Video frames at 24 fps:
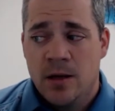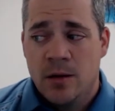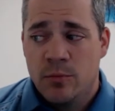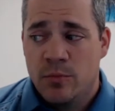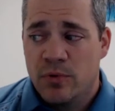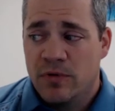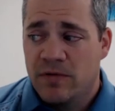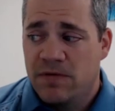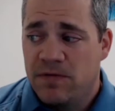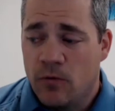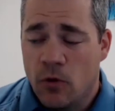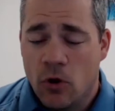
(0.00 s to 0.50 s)

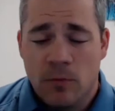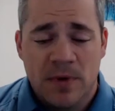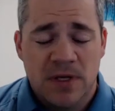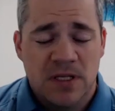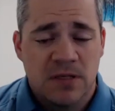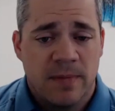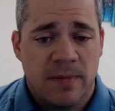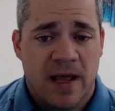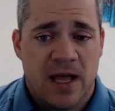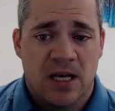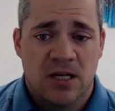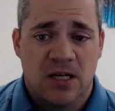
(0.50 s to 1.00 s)
performance
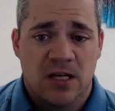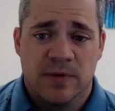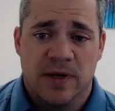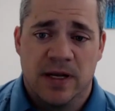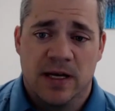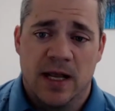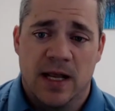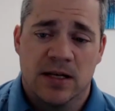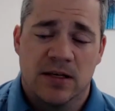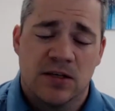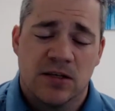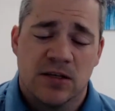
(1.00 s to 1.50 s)
management,
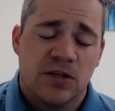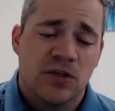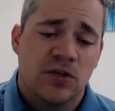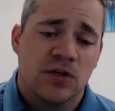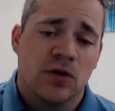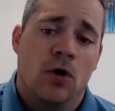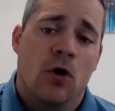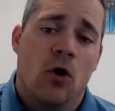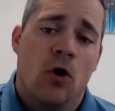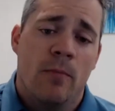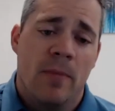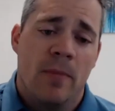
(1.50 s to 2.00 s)
and
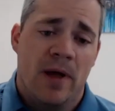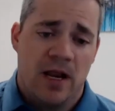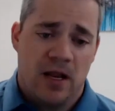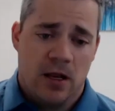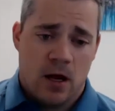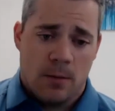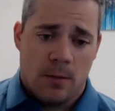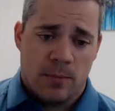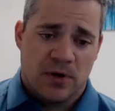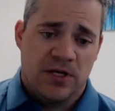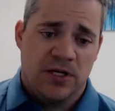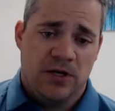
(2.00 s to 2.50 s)
so many
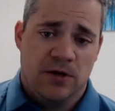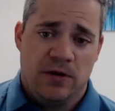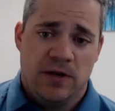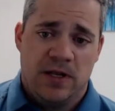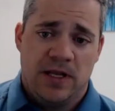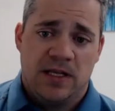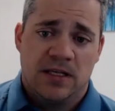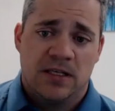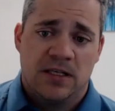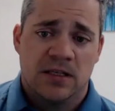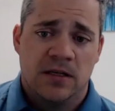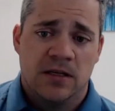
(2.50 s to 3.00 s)

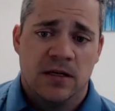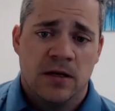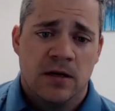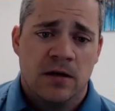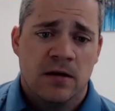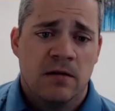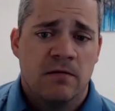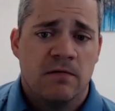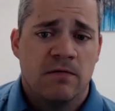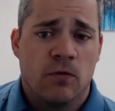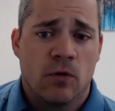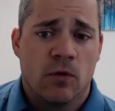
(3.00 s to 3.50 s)
opportunities
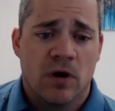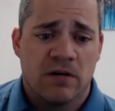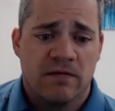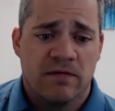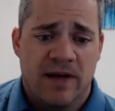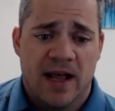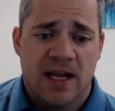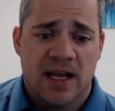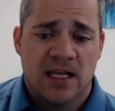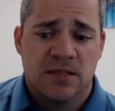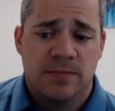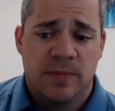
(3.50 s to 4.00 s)
for
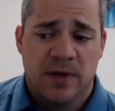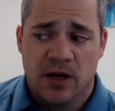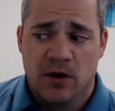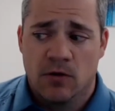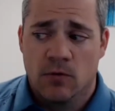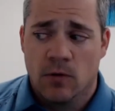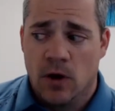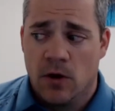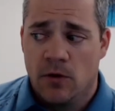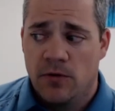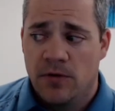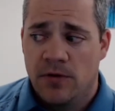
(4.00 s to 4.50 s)
advancement and
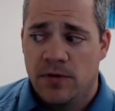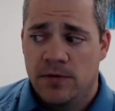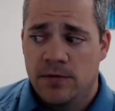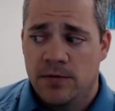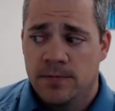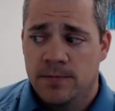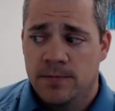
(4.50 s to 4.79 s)
growth.